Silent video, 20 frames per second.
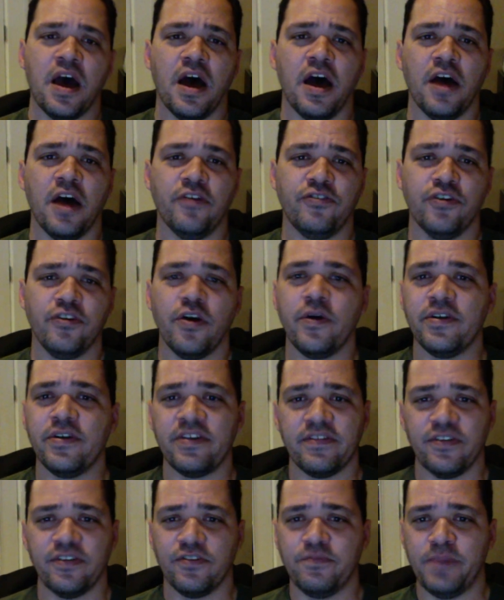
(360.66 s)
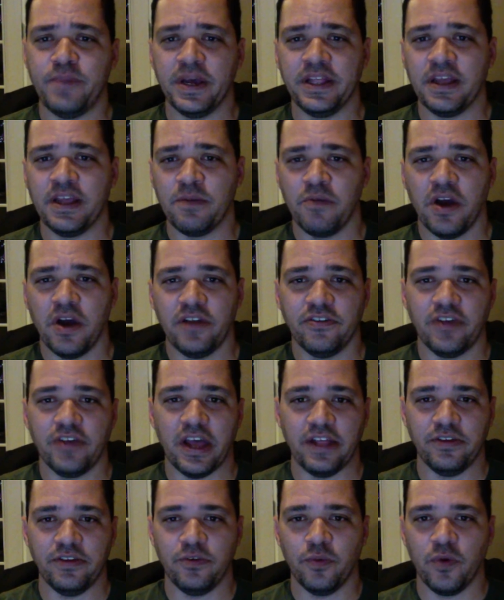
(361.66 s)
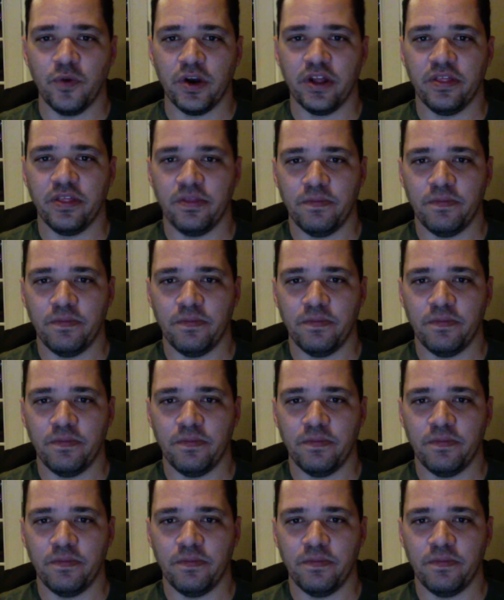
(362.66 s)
So you always have those big name brands, and you want to